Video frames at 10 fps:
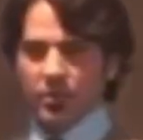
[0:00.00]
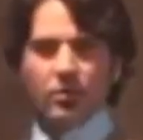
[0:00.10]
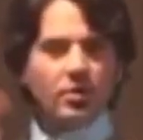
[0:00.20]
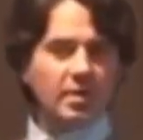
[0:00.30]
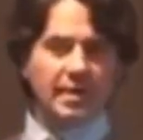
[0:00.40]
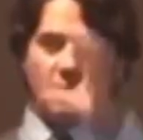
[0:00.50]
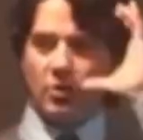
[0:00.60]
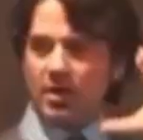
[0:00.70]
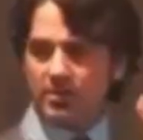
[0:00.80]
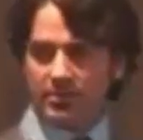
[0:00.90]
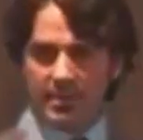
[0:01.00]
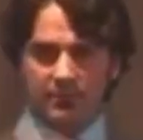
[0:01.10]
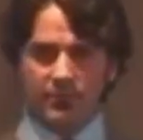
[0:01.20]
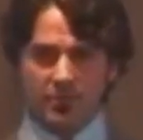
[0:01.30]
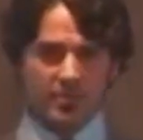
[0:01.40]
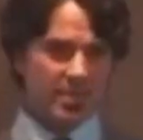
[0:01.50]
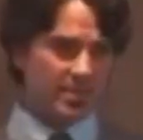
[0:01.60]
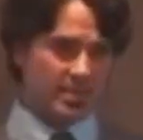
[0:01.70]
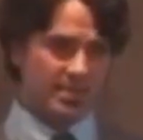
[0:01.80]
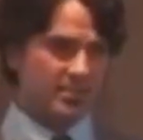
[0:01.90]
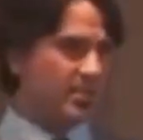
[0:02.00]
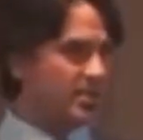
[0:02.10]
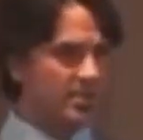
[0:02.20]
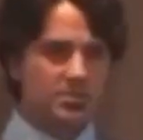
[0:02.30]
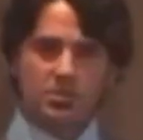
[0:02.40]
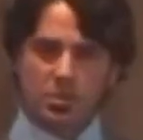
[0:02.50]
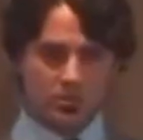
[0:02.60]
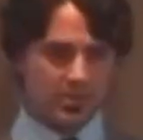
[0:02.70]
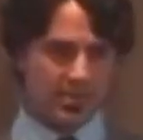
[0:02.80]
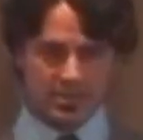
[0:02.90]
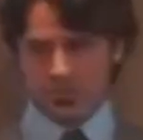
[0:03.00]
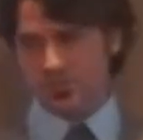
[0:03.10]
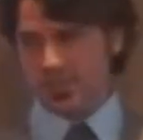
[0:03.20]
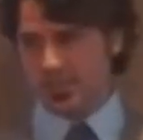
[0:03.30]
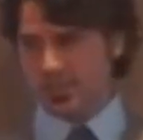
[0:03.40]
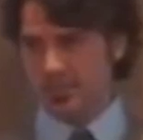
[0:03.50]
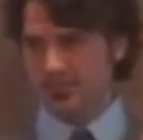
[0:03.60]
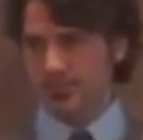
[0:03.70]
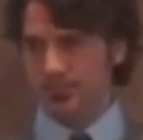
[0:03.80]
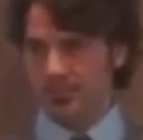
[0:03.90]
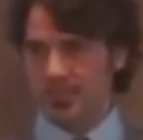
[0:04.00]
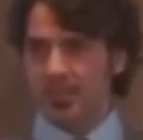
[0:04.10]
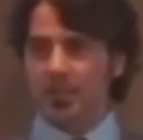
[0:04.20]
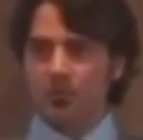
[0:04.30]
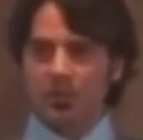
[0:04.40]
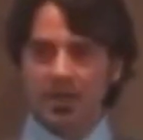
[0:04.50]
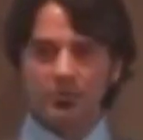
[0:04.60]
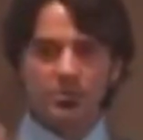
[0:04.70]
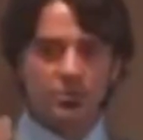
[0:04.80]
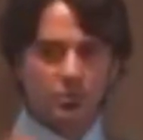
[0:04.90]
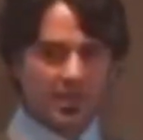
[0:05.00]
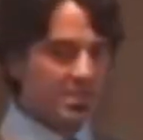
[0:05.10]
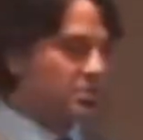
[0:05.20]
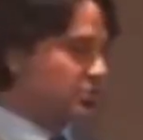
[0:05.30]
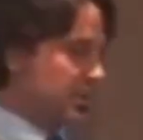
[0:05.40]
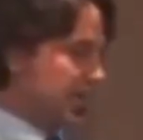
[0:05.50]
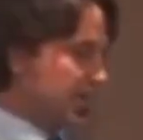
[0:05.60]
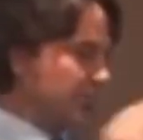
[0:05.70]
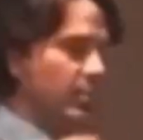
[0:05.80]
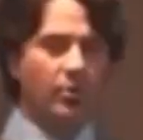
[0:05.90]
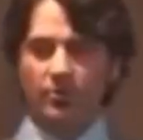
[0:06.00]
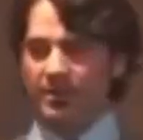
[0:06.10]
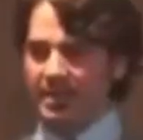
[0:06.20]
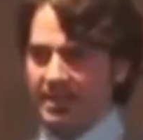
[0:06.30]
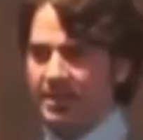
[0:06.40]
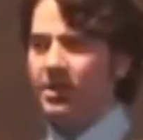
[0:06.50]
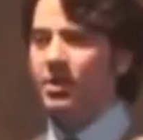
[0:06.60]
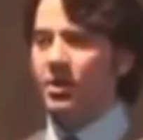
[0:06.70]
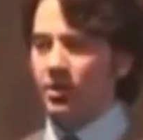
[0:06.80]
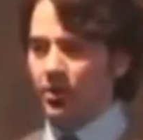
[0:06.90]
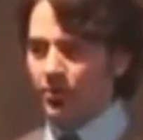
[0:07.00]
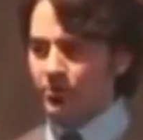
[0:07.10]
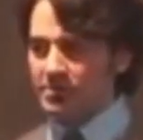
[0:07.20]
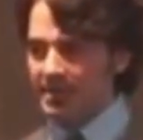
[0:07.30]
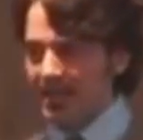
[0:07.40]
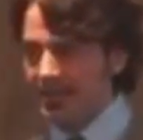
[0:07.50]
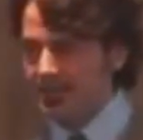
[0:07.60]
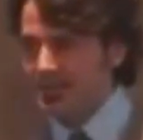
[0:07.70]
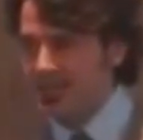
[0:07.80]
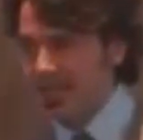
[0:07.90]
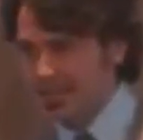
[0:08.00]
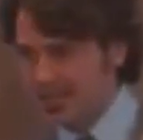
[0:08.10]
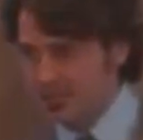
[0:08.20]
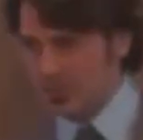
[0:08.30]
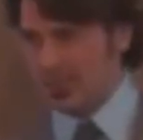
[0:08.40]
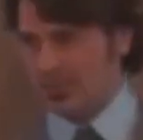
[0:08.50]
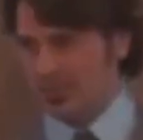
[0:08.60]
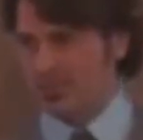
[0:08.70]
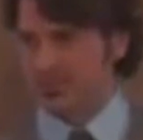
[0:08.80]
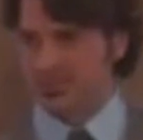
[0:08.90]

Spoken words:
pour all that water in for Americans. Americans don't like to drink. Why would you waste your time pouring in old, tired, dying water?